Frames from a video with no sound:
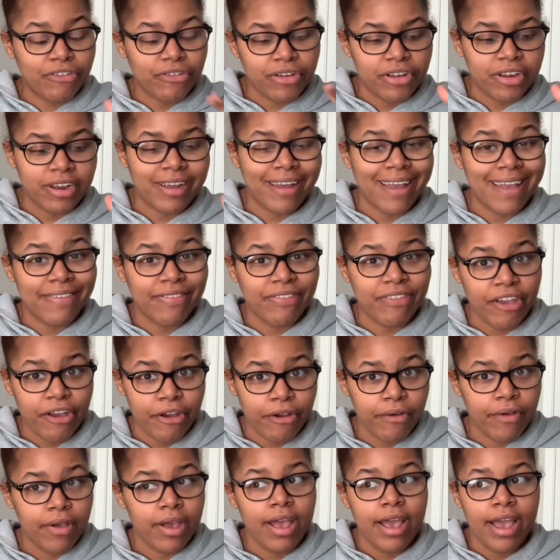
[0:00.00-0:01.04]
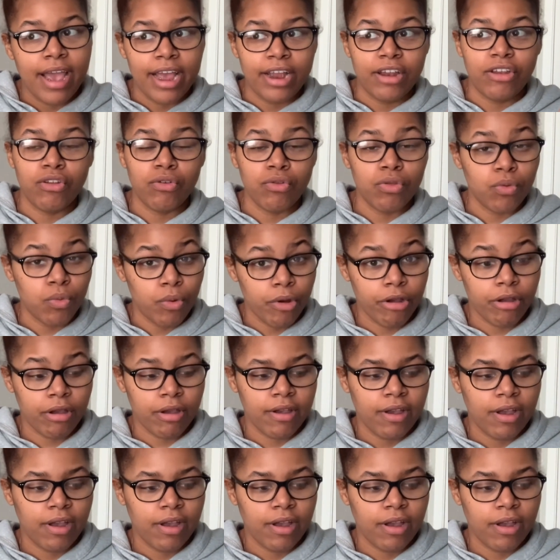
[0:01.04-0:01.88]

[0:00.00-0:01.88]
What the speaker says: to get there and do the work,